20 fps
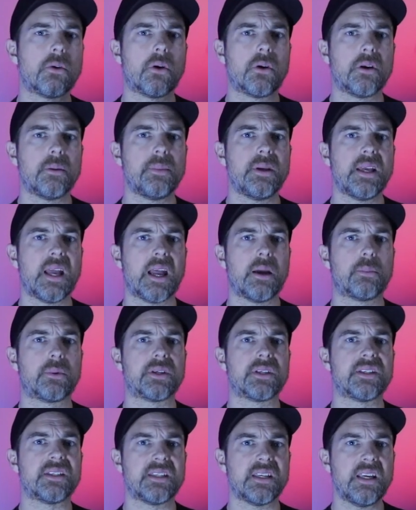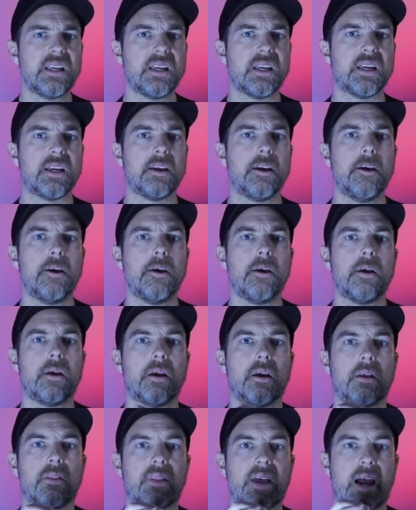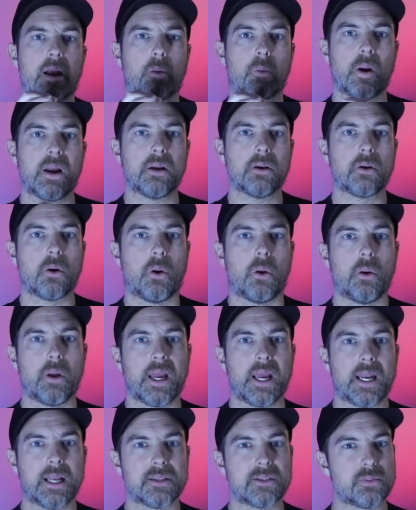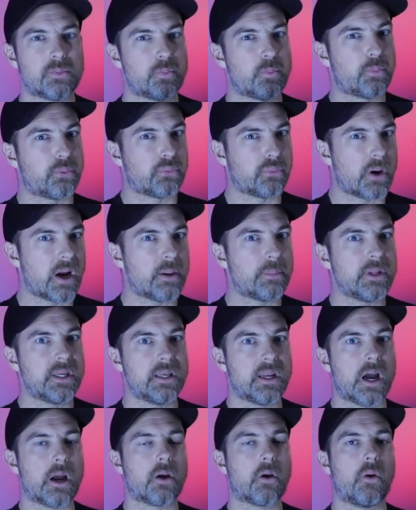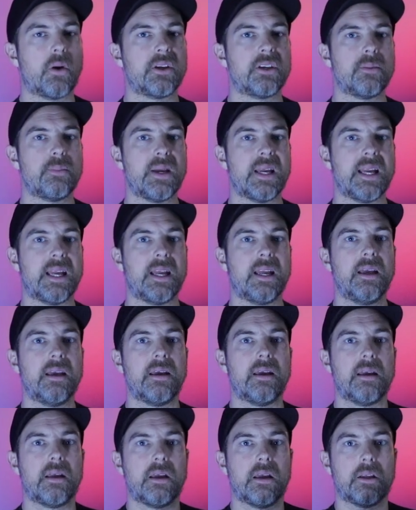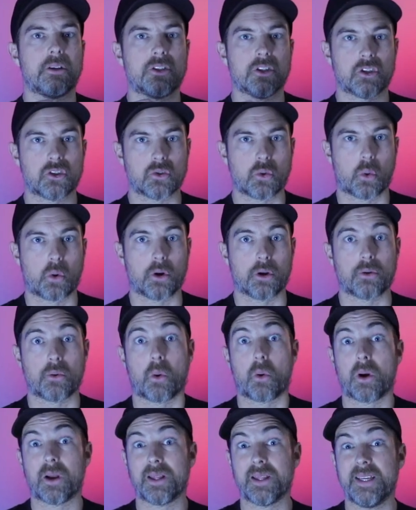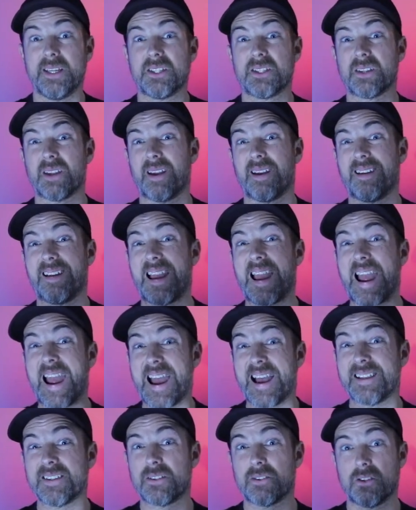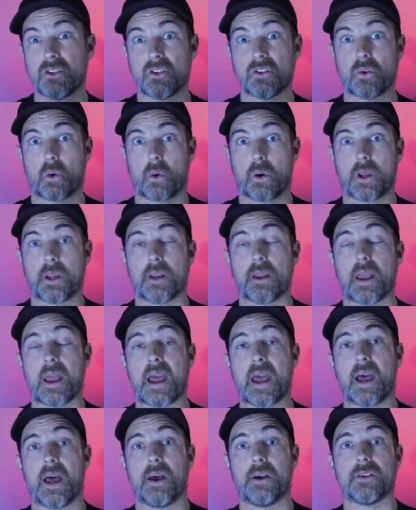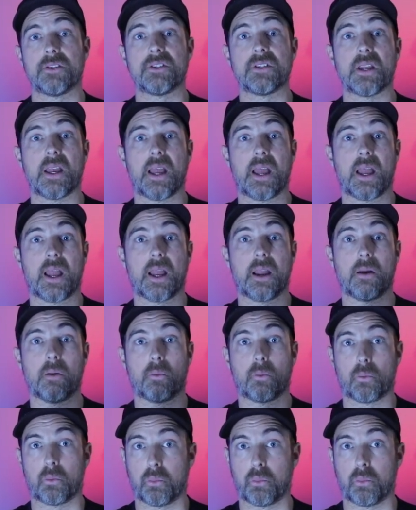going to be able to see that reticle and it's probably not going to be distorted or at least as distorted as a